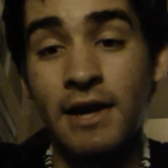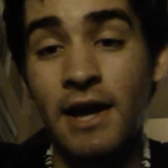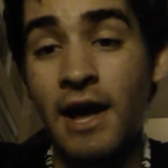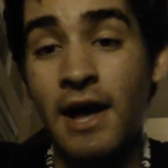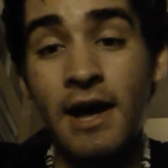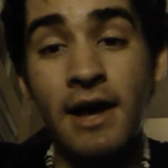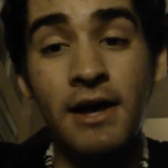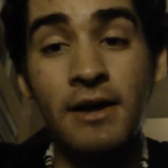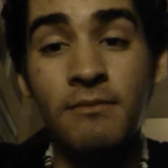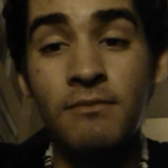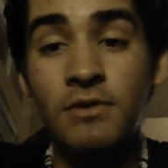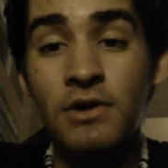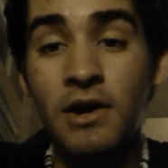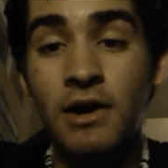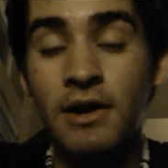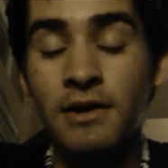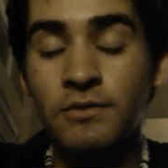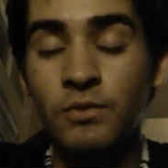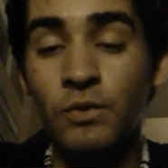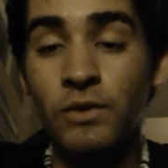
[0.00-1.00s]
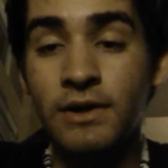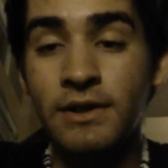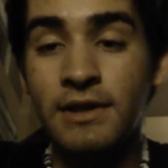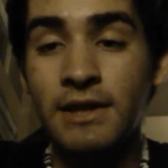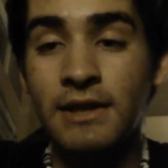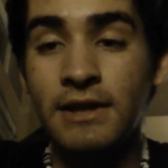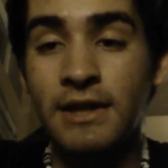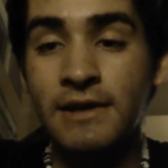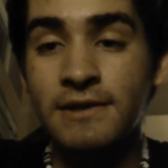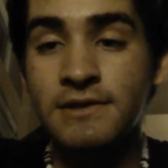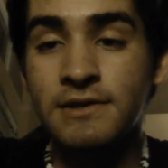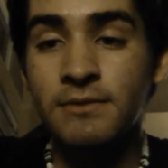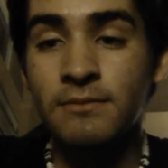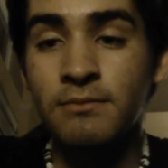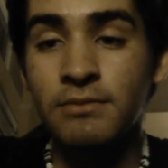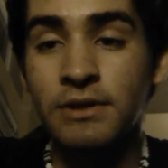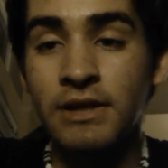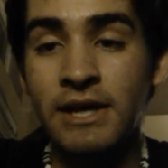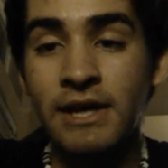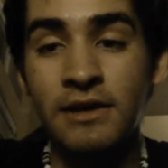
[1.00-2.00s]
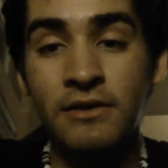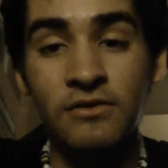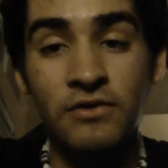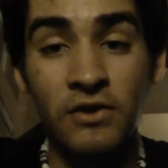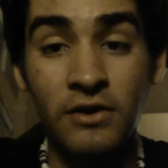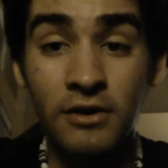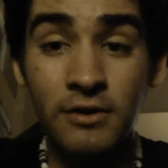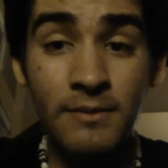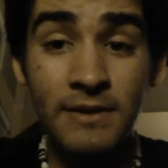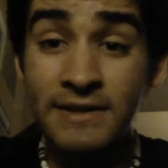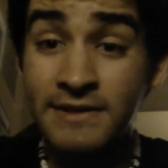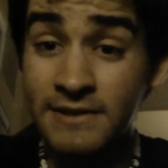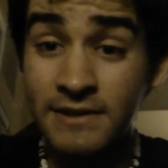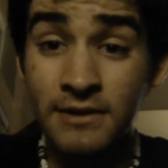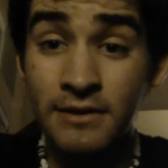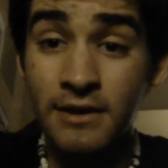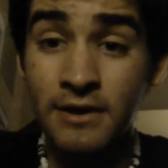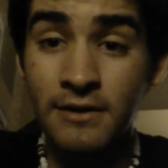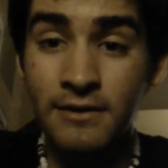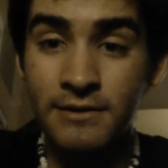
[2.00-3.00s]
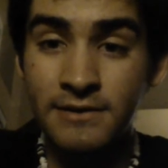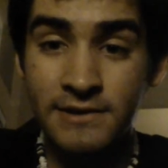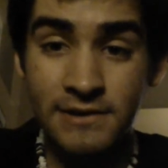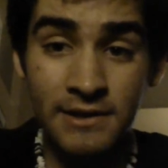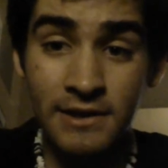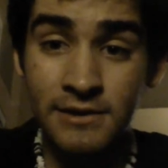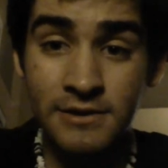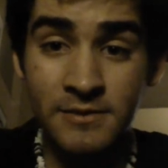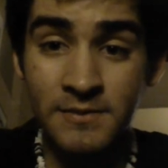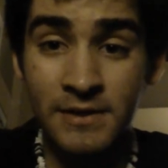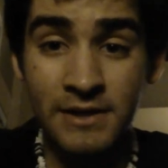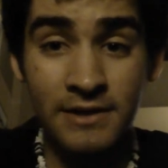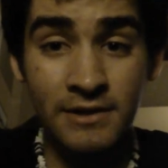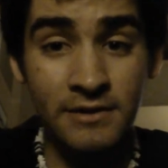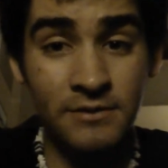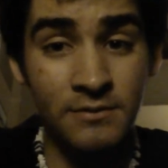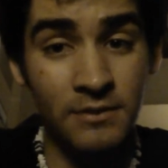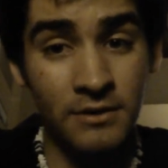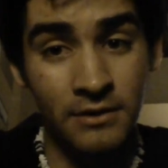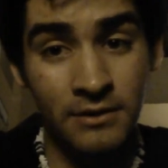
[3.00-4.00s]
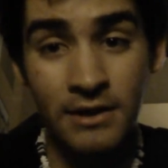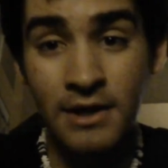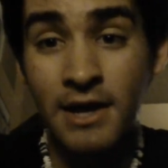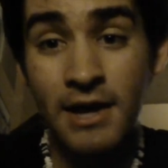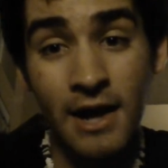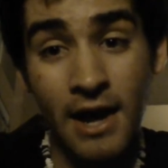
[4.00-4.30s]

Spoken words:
I am not one that likes to play in tournaments and such, because, well,